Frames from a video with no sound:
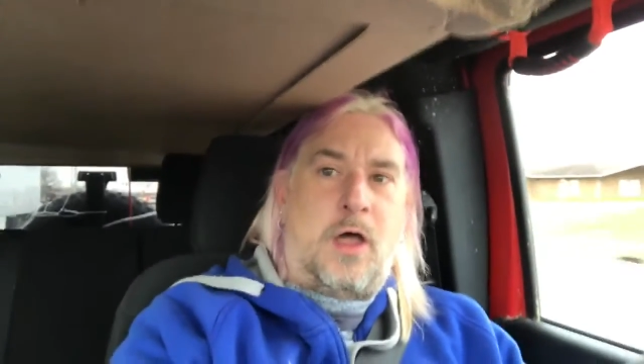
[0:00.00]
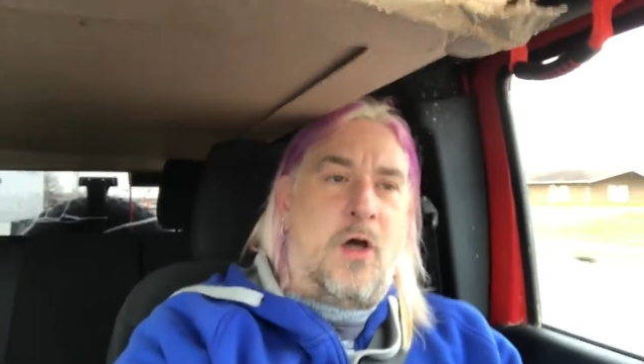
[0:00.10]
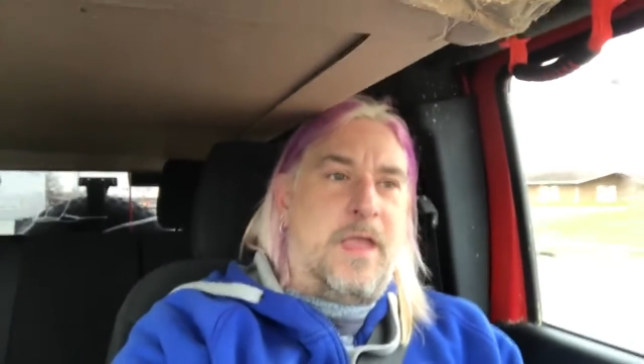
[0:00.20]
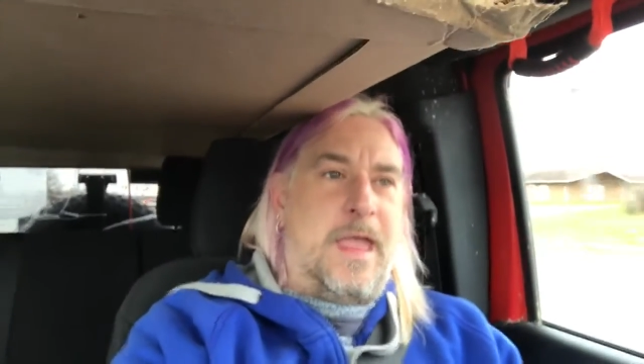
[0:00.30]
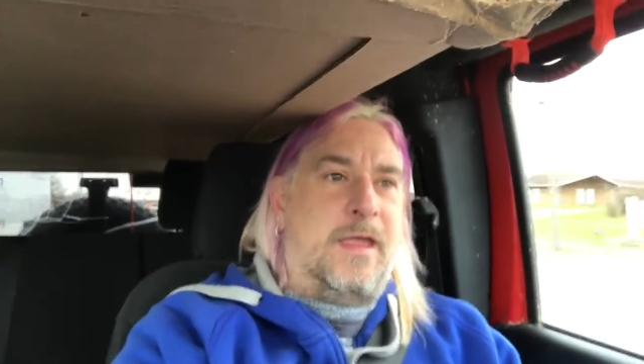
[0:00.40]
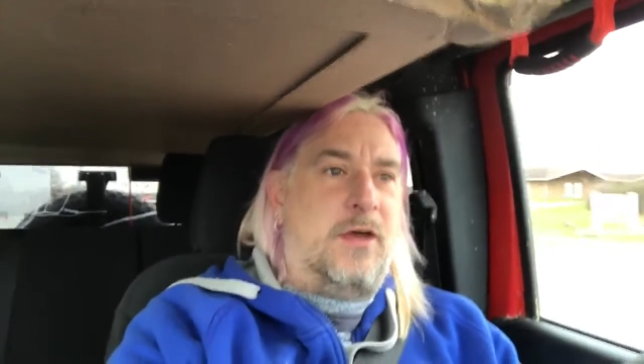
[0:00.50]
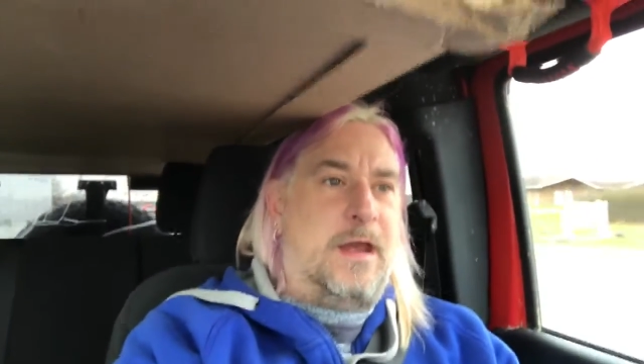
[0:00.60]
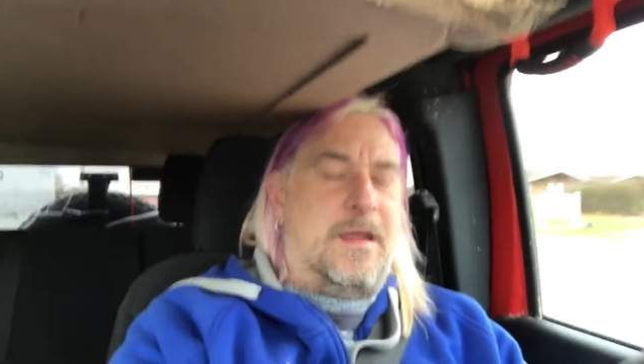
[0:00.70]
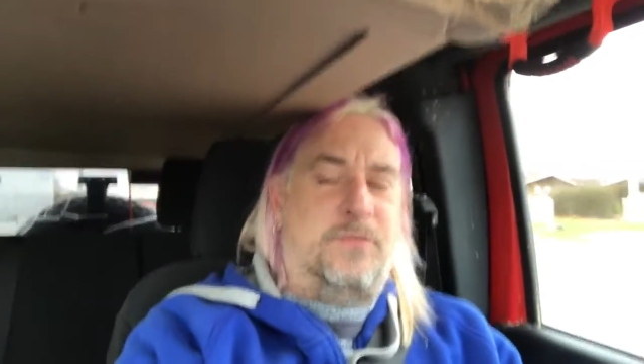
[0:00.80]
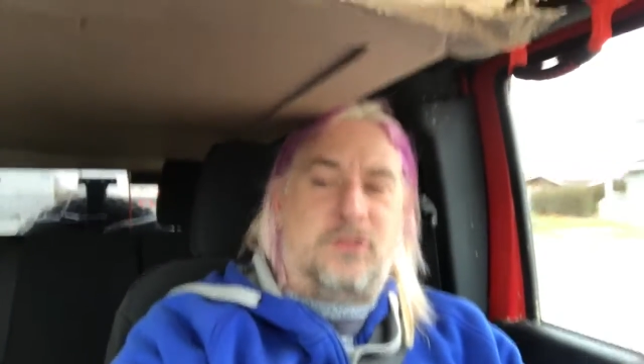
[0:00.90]
Okay,
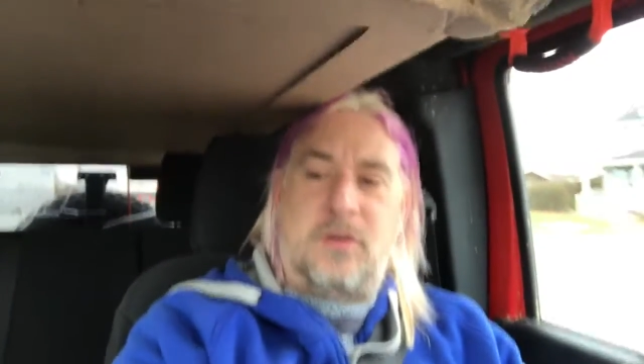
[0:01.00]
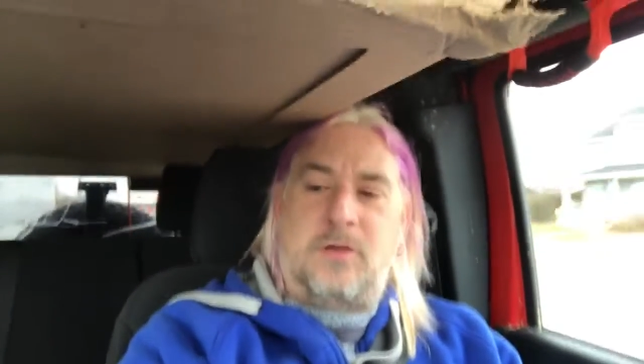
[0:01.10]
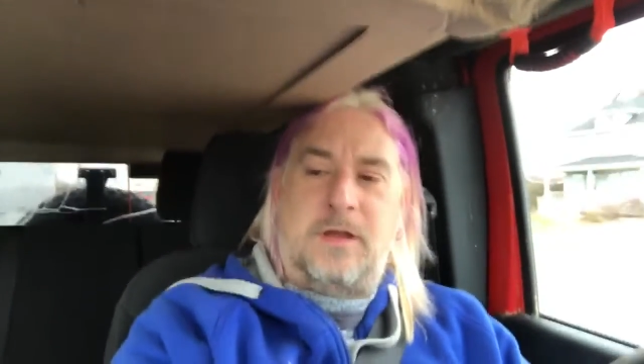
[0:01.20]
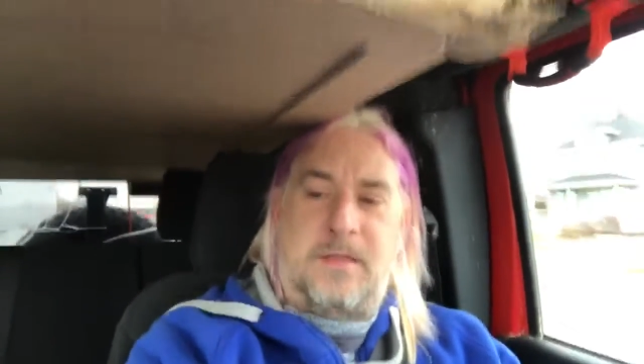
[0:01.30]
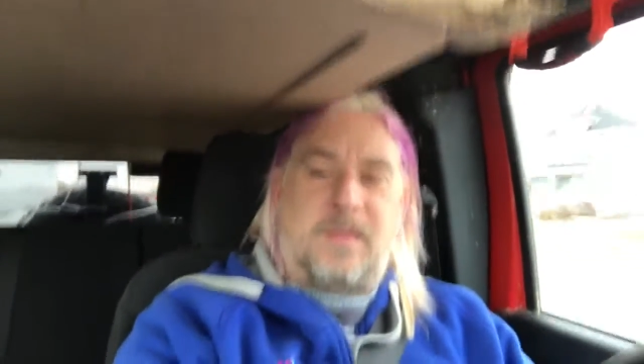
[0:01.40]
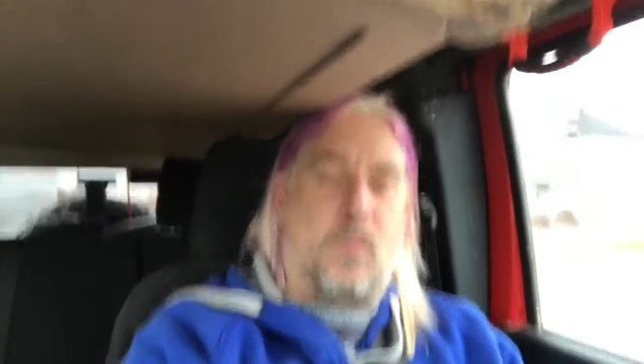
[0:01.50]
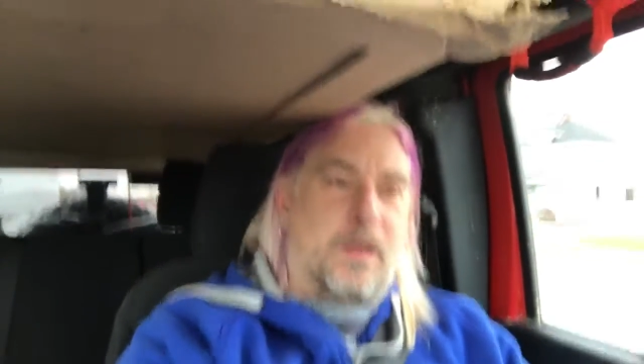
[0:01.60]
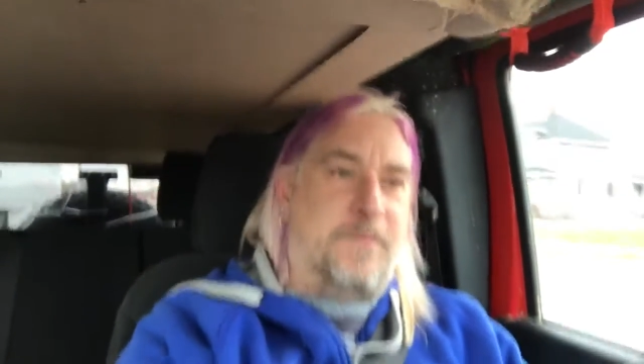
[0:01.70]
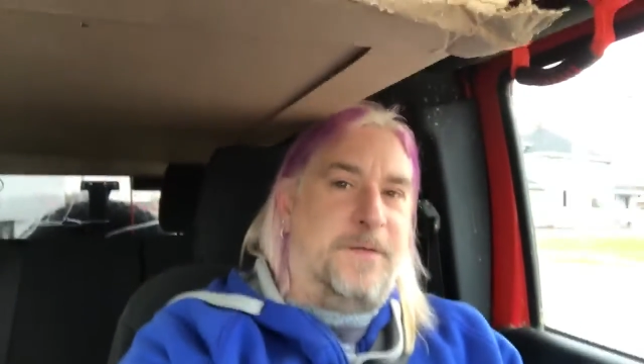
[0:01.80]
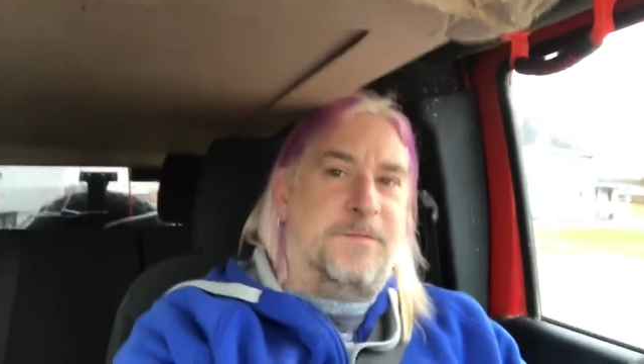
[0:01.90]
good afternoon. It's
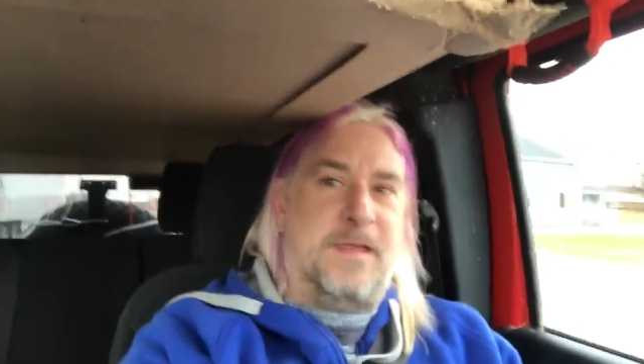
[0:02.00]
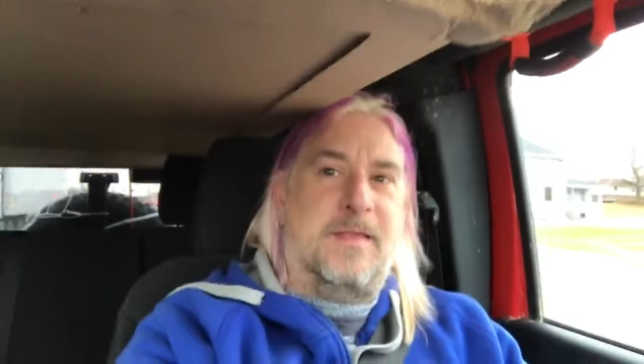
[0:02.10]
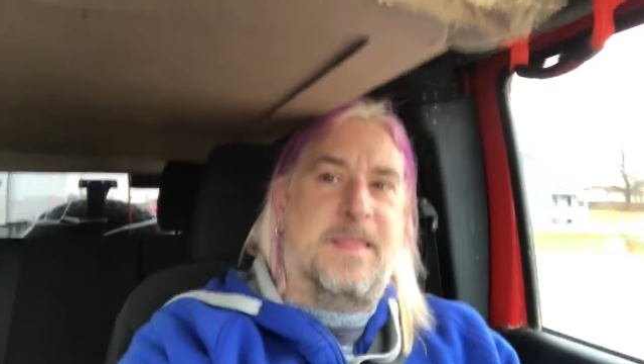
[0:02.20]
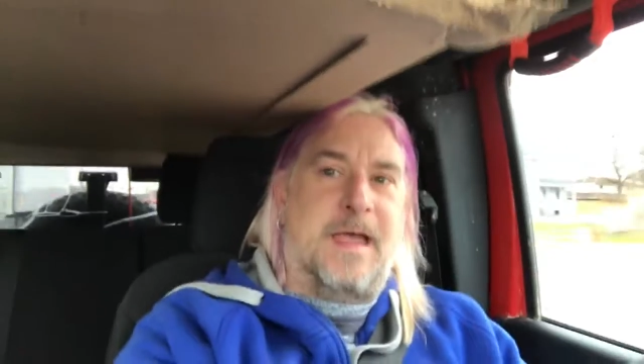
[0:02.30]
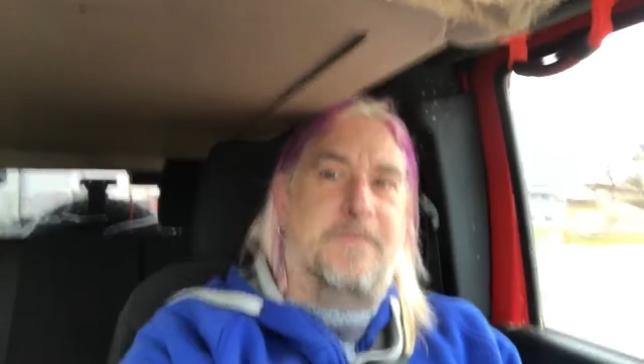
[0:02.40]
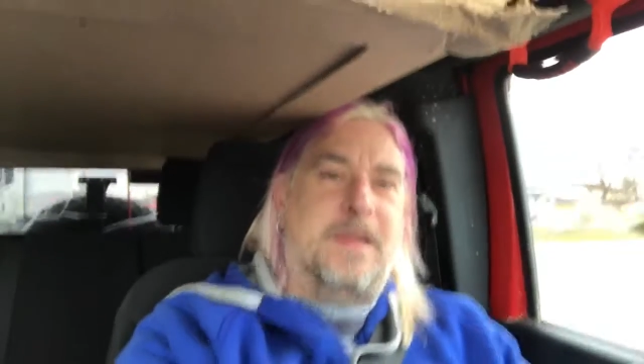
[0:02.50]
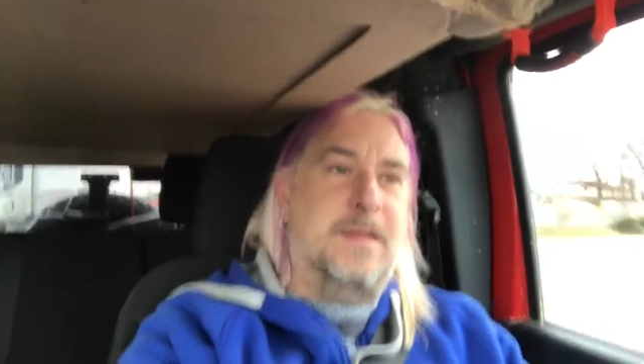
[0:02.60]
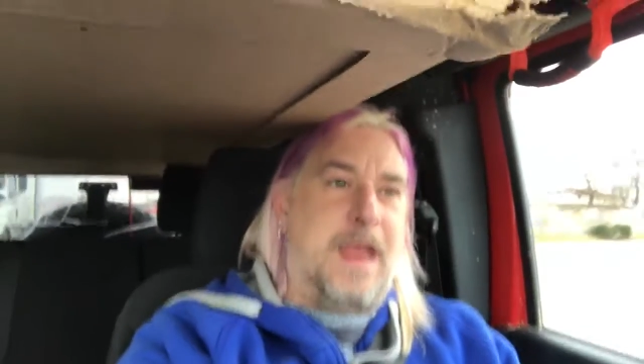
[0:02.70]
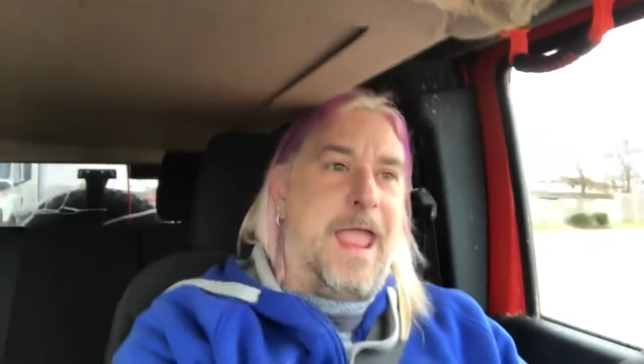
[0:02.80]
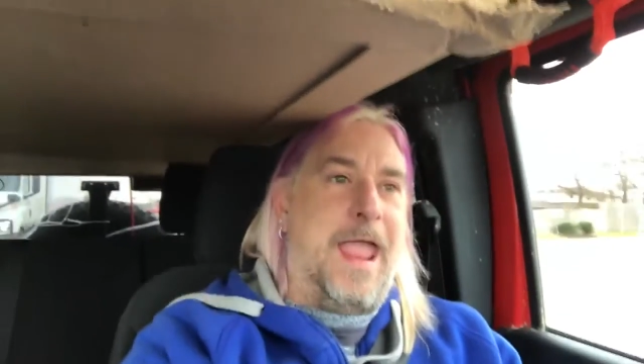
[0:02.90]
1:57,